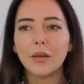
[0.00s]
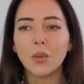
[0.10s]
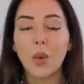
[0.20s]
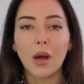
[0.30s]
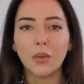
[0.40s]

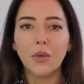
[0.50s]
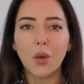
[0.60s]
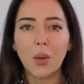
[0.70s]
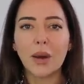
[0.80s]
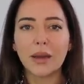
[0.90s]
well,
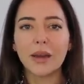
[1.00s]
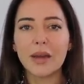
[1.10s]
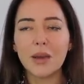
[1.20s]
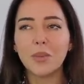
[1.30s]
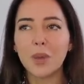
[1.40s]
not
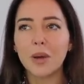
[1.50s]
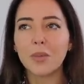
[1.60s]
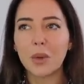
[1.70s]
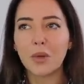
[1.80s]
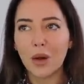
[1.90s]
willingly,
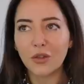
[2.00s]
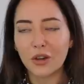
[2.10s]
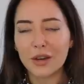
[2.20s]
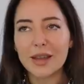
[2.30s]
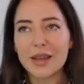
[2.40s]
but
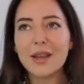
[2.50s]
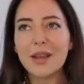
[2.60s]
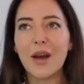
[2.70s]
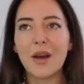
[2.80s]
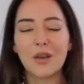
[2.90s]
begrudgingly,
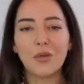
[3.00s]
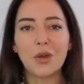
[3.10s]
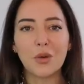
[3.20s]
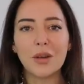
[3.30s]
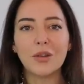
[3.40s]
uh, if
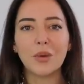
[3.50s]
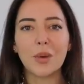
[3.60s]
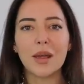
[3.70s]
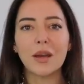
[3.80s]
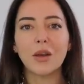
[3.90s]
you're into
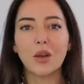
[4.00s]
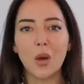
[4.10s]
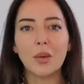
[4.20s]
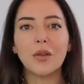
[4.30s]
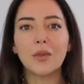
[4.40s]
it,
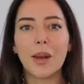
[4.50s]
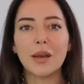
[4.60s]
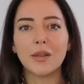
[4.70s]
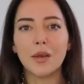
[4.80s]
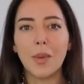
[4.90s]
go and
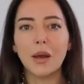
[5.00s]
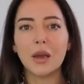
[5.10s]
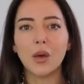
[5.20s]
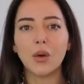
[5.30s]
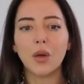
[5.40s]
spend the
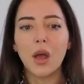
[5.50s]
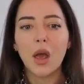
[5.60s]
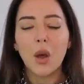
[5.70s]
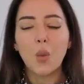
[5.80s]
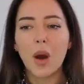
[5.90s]
money on.
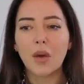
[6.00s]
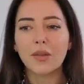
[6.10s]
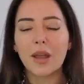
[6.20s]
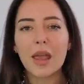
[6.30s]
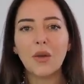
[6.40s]

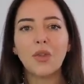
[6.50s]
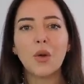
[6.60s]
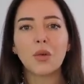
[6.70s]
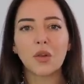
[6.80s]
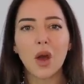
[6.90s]
Whereas if
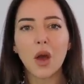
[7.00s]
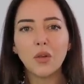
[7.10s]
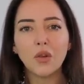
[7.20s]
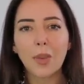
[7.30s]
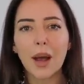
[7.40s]
there was a
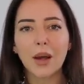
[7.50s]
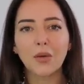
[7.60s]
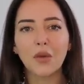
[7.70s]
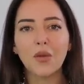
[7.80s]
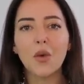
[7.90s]
Coach bag
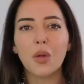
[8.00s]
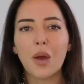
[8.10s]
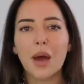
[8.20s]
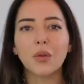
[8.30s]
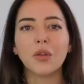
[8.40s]
for four
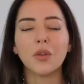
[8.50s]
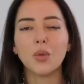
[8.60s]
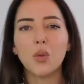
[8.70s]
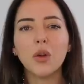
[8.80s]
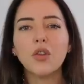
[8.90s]
thousand,
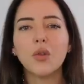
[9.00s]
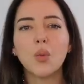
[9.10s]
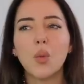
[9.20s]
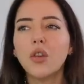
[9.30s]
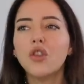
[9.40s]
would
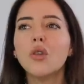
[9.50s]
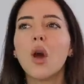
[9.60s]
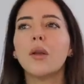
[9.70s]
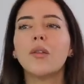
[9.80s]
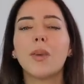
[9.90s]
would you
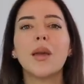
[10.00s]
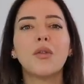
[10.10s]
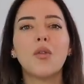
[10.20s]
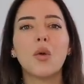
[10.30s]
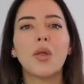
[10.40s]
go and spend
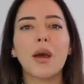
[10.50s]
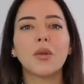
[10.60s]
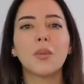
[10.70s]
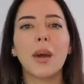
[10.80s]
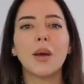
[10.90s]
four
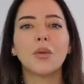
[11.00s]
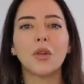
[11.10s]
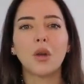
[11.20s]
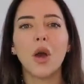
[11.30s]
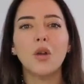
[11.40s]
thousand pounds
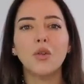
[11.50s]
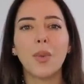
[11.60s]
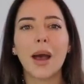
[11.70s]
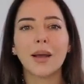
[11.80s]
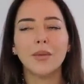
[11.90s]
on a Coach
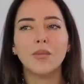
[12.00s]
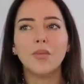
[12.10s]
bag?